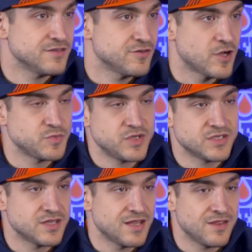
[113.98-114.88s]

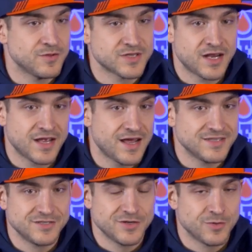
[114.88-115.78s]
Crosbys and those kind of
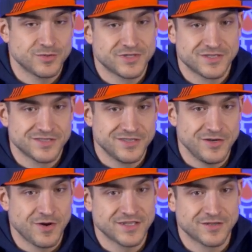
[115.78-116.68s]
guys, you don't
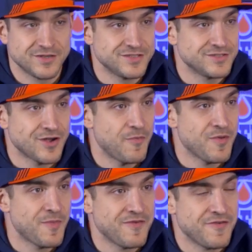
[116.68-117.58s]
necessarily stop
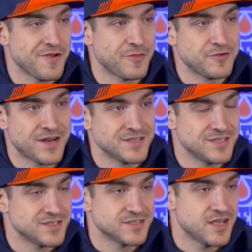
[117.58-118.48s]
them by figuring out their
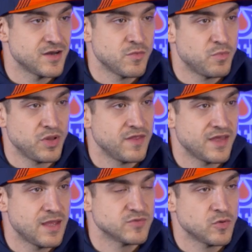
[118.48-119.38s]
tendencies because they can play
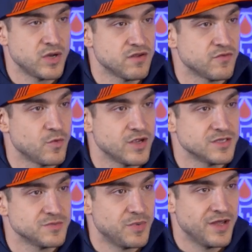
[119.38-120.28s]
the game so many different
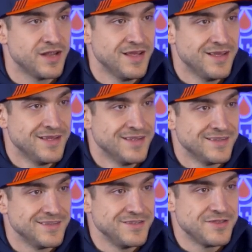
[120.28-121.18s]
ways.
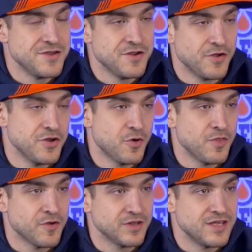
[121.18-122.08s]
You know
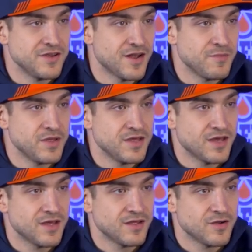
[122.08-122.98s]
when they're elite, you got to be
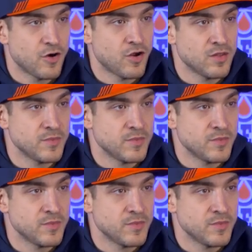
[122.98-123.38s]
hard on